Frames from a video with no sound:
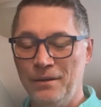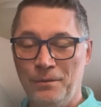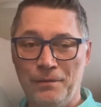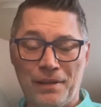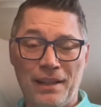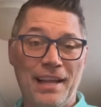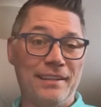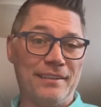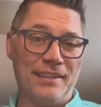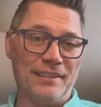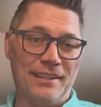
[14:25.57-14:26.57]
we have a client
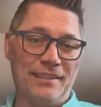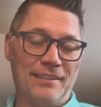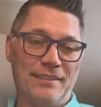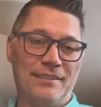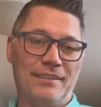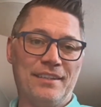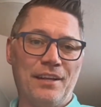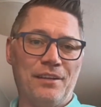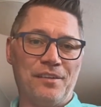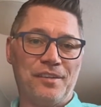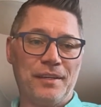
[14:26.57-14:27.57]
that
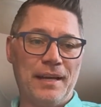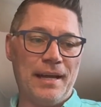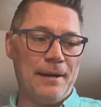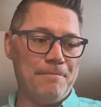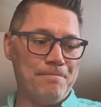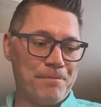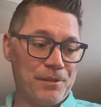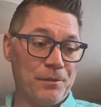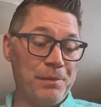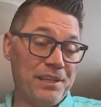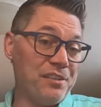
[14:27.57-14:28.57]
sells, they're
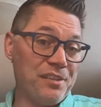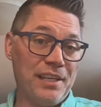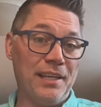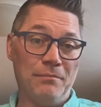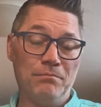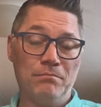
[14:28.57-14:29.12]
a B2C